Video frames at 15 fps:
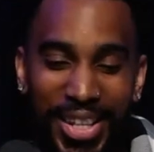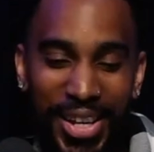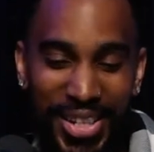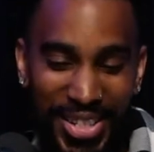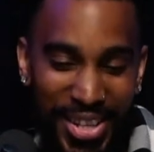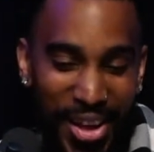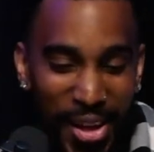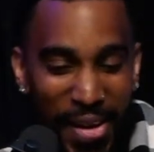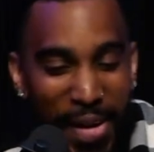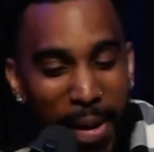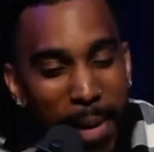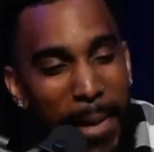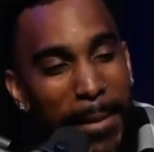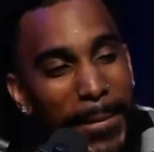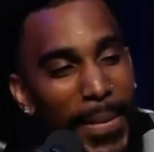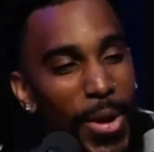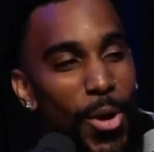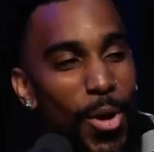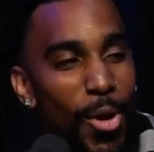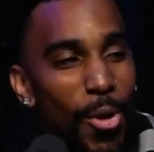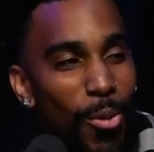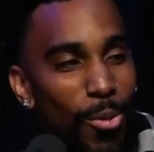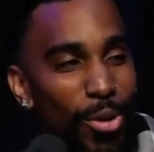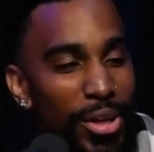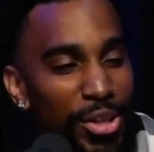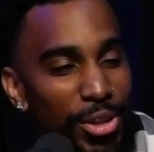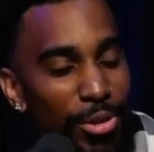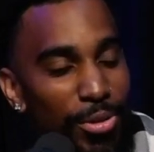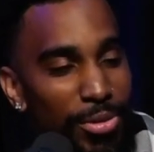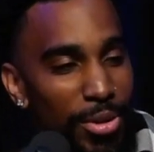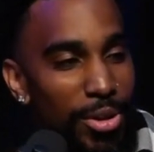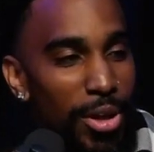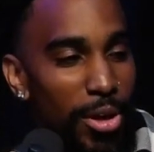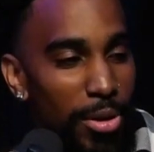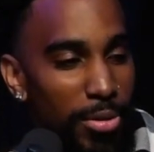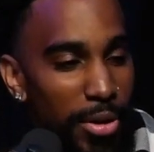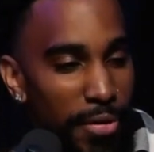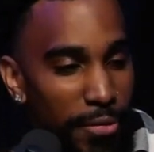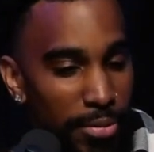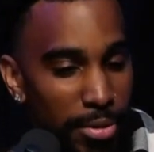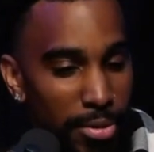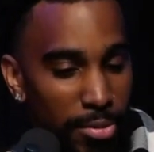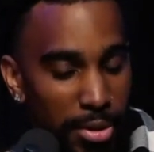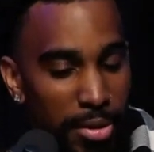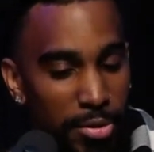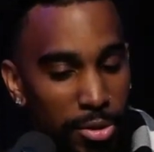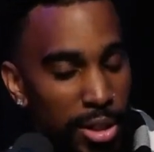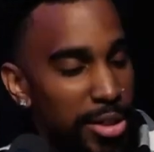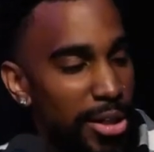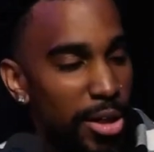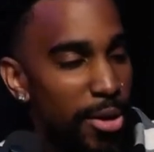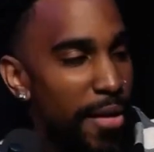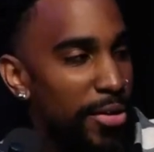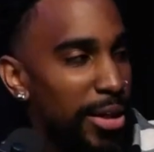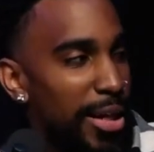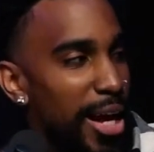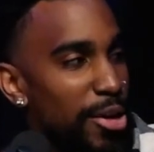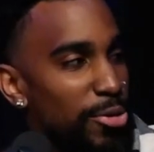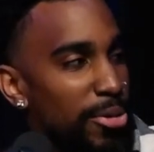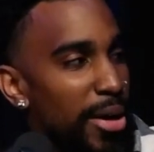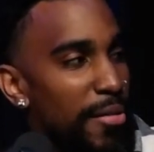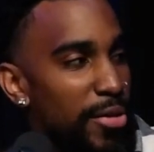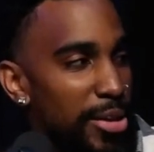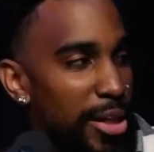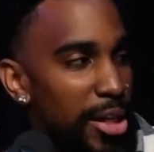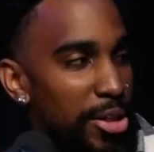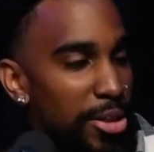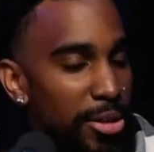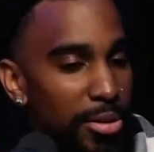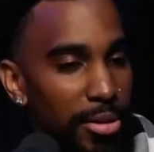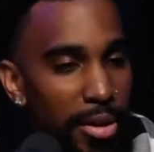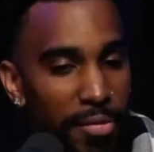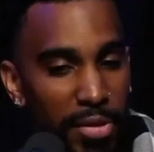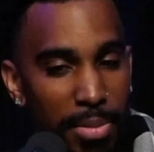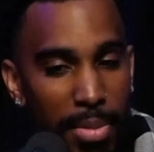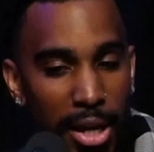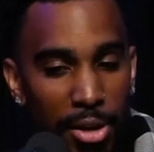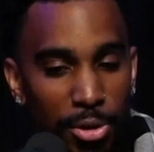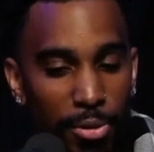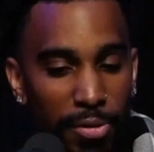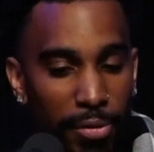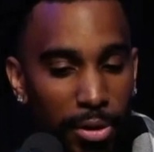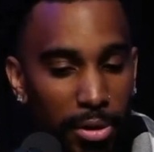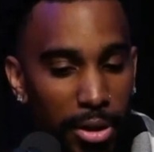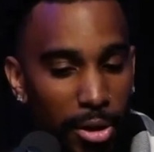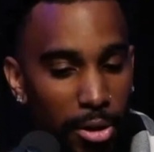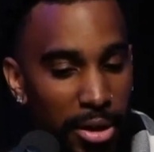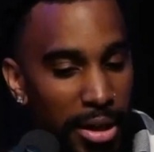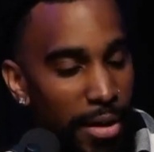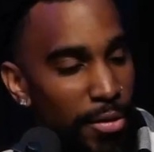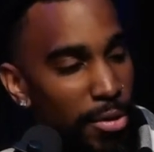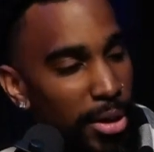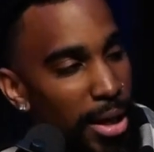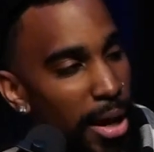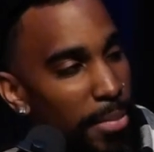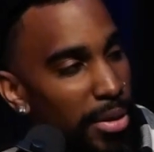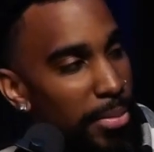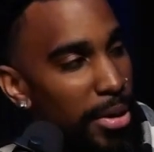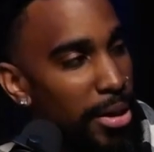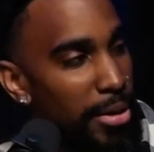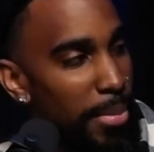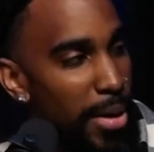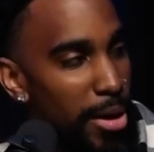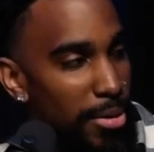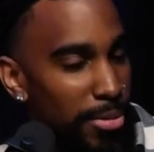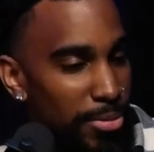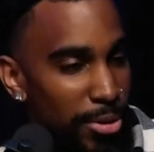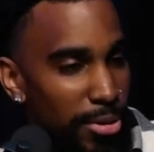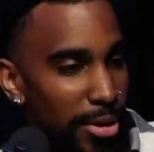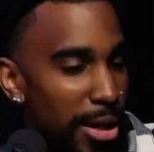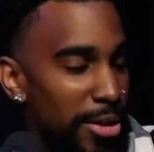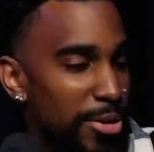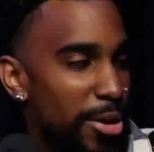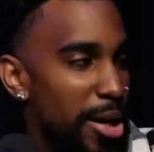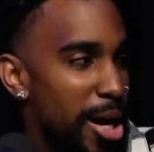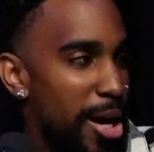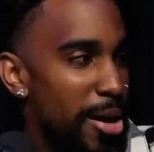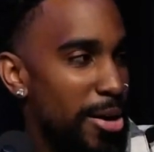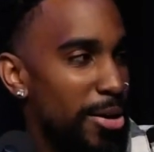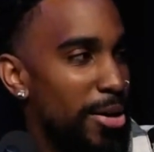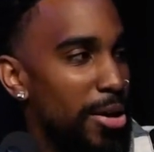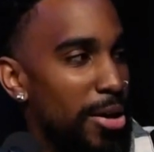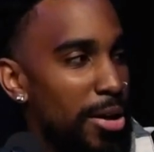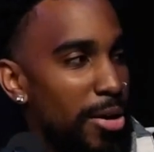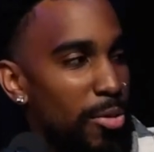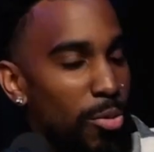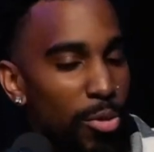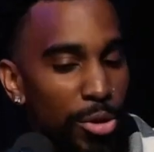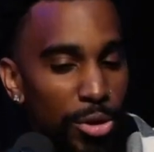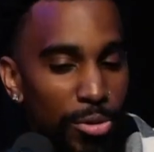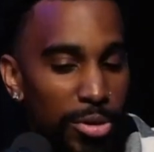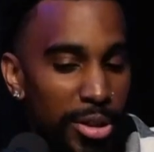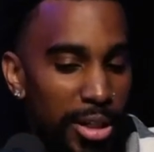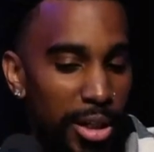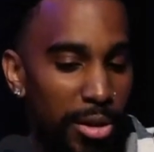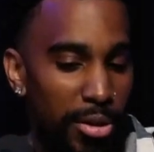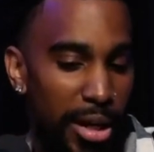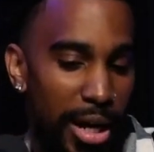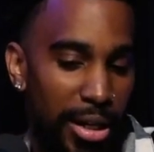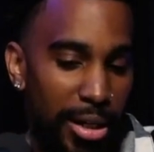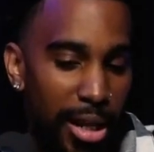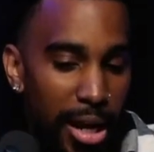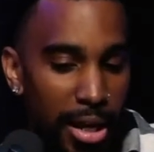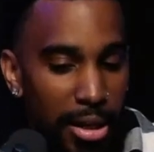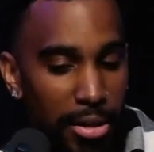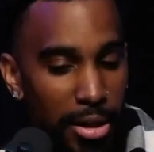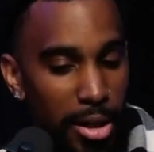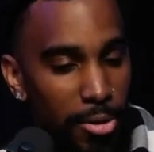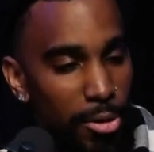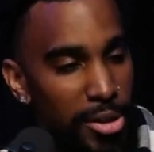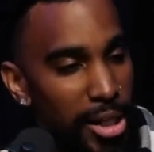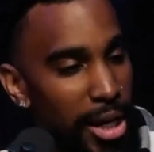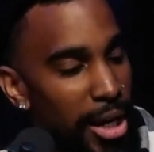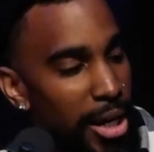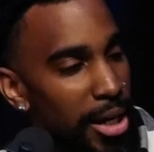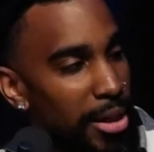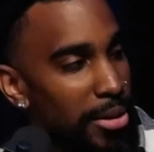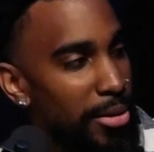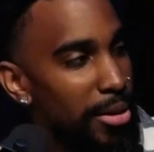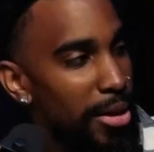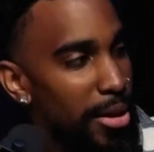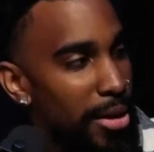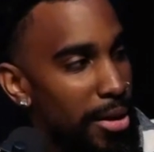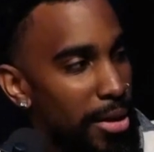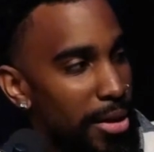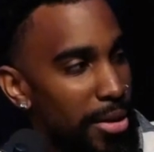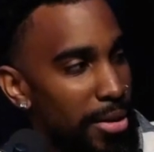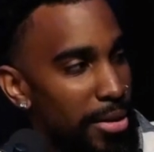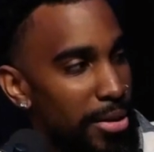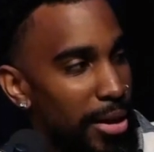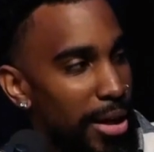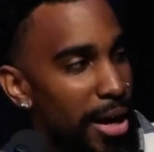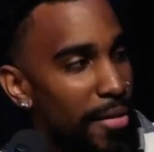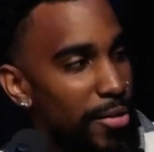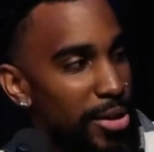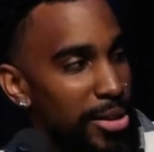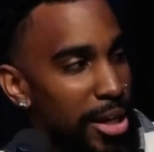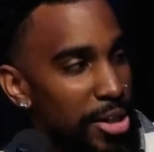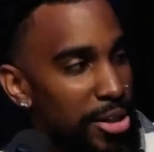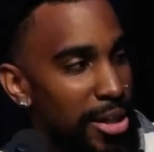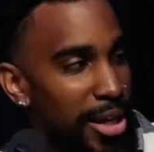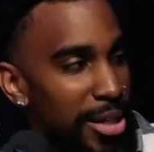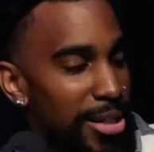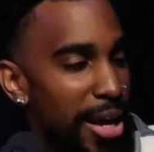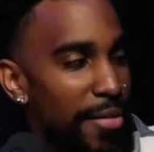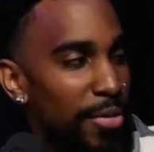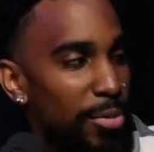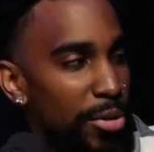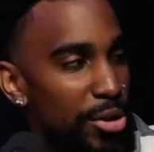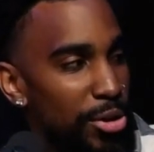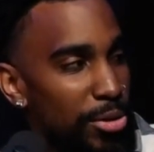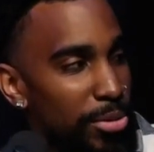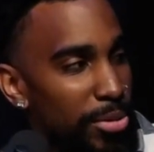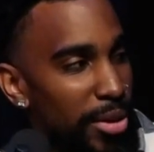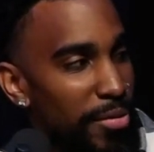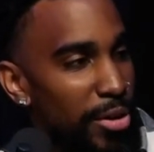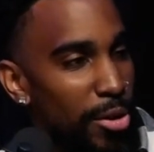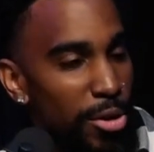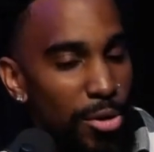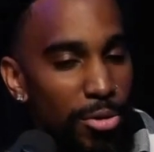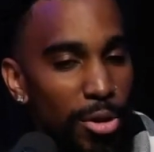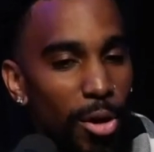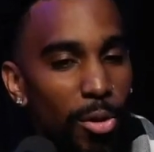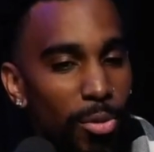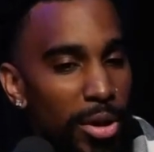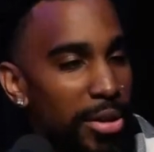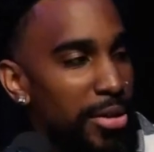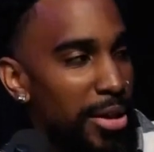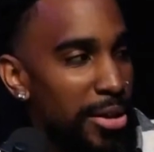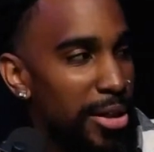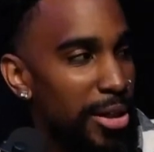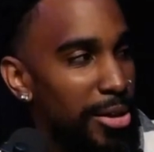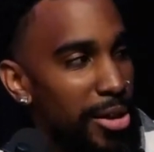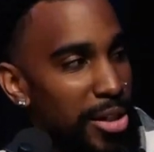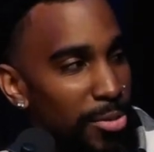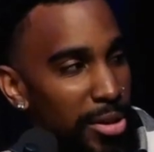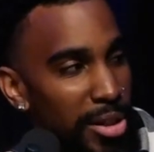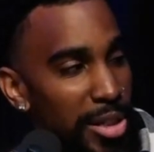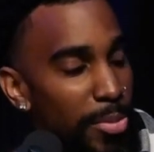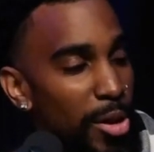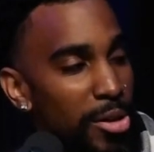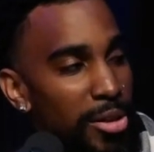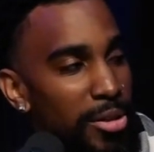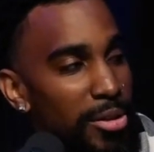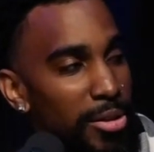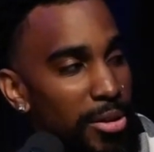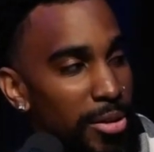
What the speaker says: cousin. Would you, if just say you're having a casual conversation, if he made you feel good or he gave you a compliment about you cutting your hair, would you still kind of like entertain the conversation that he's having with you, even though you know what the deal is with this person?